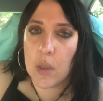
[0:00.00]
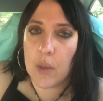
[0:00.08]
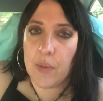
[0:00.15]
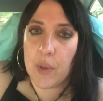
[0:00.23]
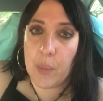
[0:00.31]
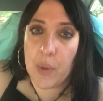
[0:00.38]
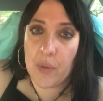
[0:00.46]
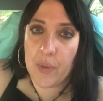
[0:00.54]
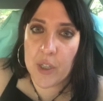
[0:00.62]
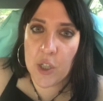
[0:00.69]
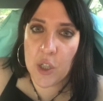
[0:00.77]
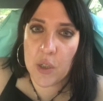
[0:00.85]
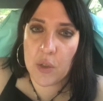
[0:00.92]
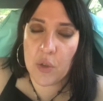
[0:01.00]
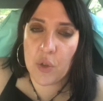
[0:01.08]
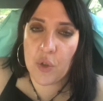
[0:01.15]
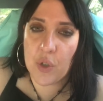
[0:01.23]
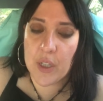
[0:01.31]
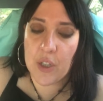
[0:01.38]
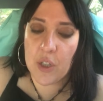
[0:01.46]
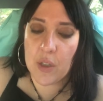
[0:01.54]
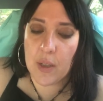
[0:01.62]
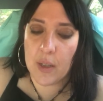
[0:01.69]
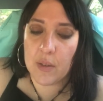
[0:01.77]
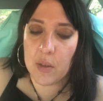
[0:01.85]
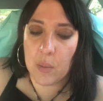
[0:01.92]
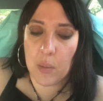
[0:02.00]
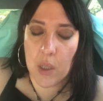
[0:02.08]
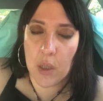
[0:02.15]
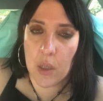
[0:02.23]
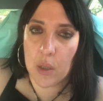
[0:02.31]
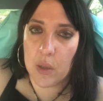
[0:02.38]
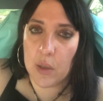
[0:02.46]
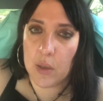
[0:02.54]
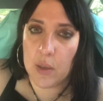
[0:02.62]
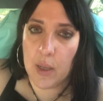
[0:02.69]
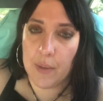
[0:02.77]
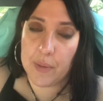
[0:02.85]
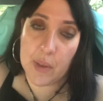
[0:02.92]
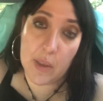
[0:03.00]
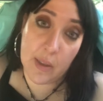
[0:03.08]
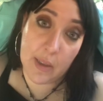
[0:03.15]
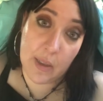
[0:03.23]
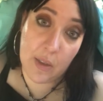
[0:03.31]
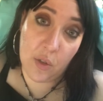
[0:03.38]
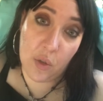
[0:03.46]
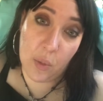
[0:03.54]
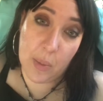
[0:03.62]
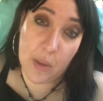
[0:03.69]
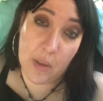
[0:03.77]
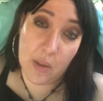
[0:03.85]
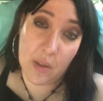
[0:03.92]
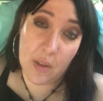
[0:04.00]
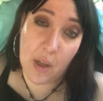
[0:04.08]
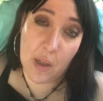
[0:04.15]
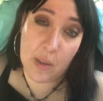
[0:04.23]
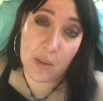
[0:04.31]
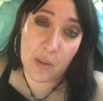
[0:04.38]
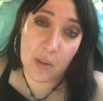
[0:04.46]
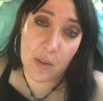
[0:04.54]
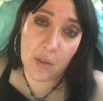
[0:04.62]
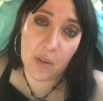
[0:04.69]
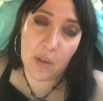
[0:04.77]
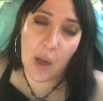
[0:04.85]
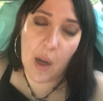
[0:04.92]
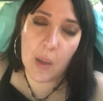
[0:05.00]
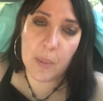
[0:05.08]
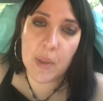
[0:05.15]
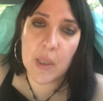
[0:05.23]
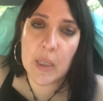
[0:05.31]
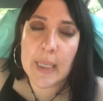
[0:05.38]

even professional situation. That's something that definitely needs to be discussed and stopped.